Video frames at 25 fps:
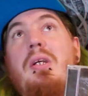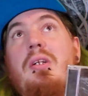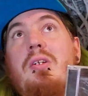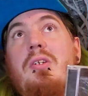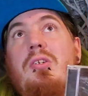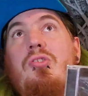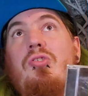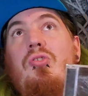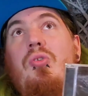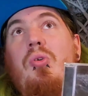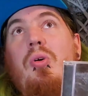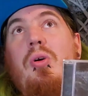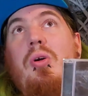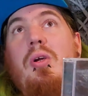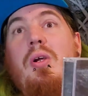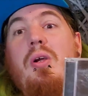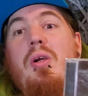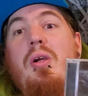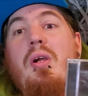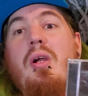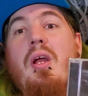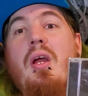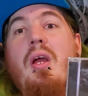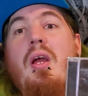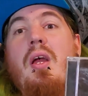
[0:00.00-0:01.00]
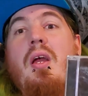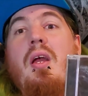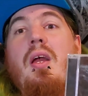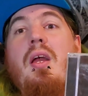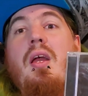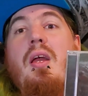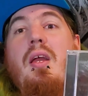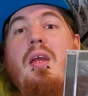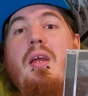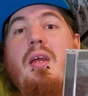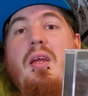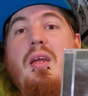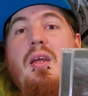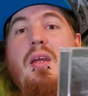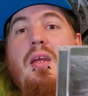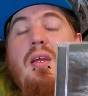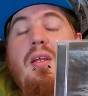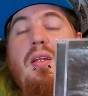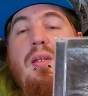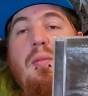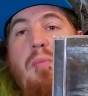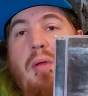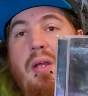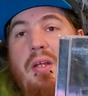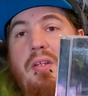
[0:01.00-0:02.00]
Destroyer,
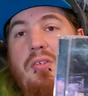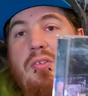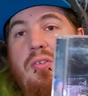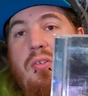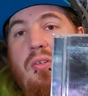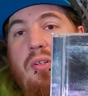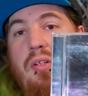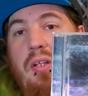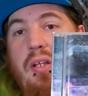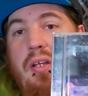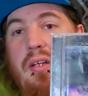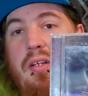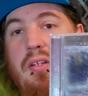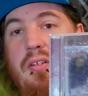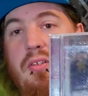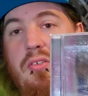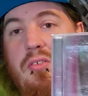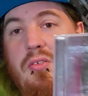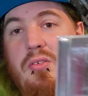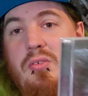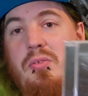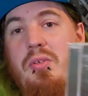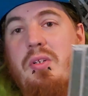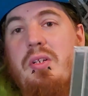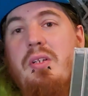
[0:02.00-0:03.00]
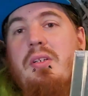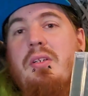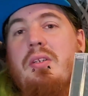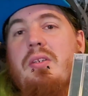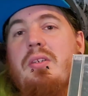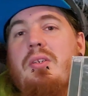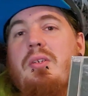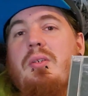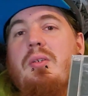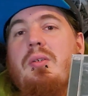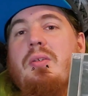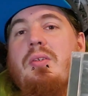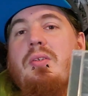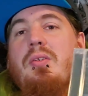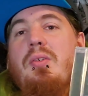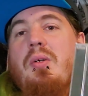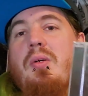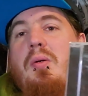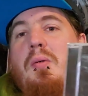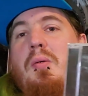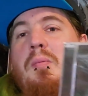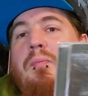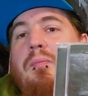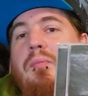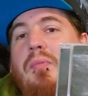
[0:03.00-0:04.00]
and Pencil Lead Syringe.
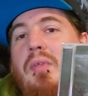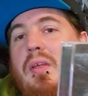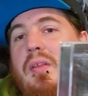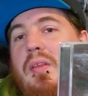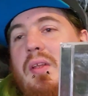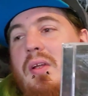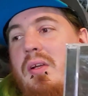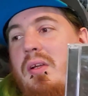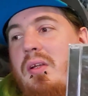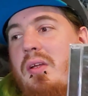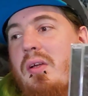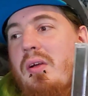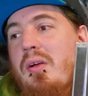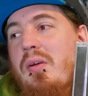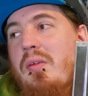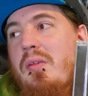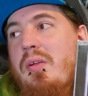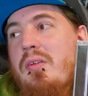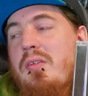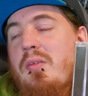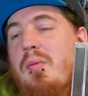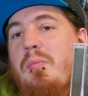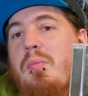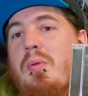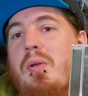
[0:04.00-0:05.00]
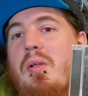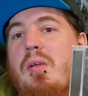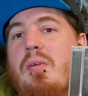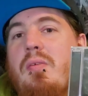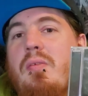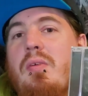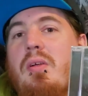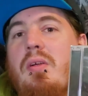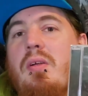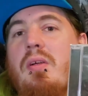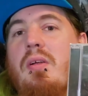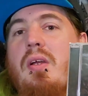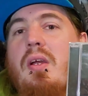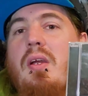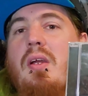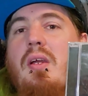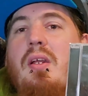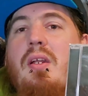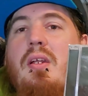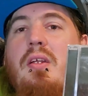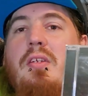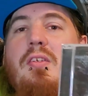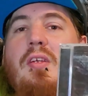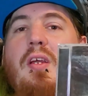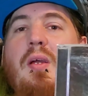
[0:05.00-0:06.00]
So there you go. There's a bit of an
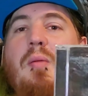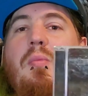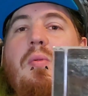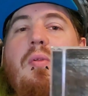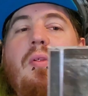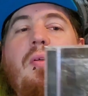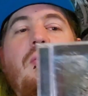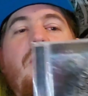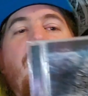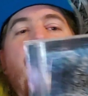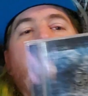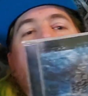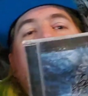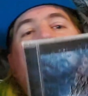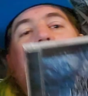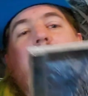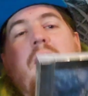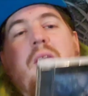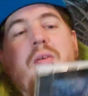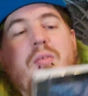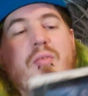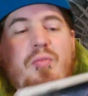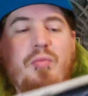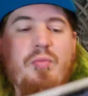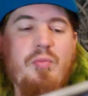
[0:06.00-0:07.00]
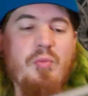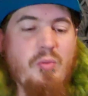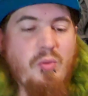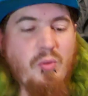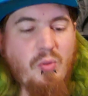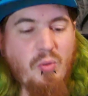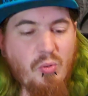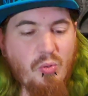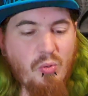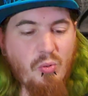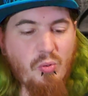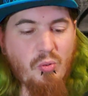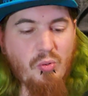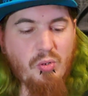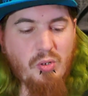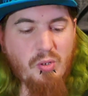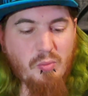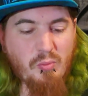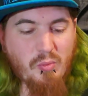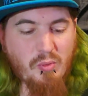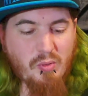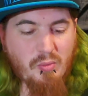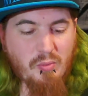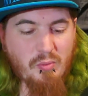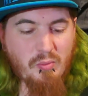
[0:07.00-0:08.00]
example of kind of who
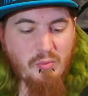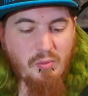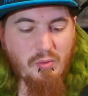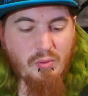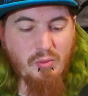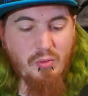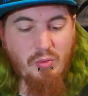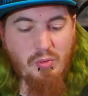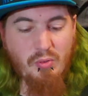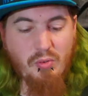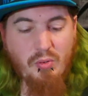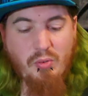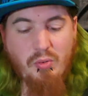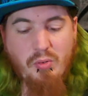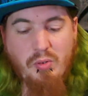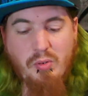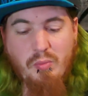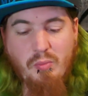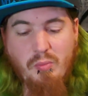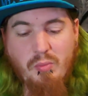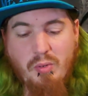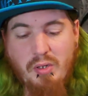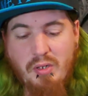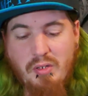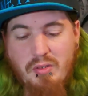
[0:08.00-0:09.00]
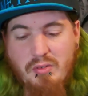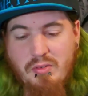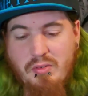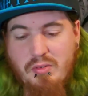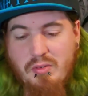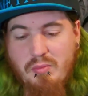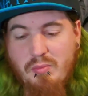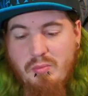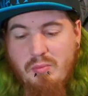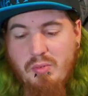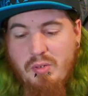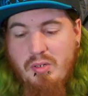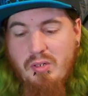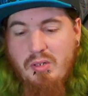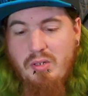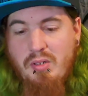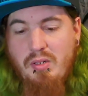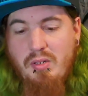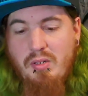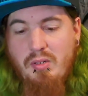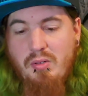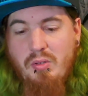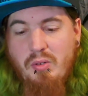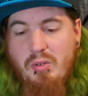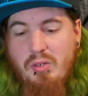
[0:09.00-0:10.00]
you might
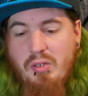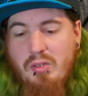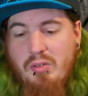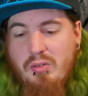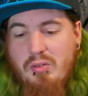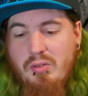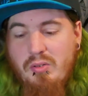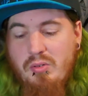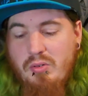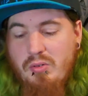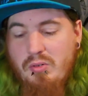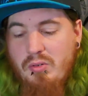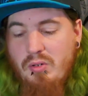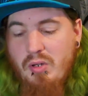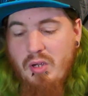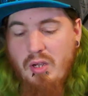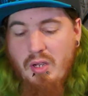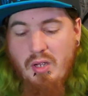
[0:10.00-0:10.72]
be looking to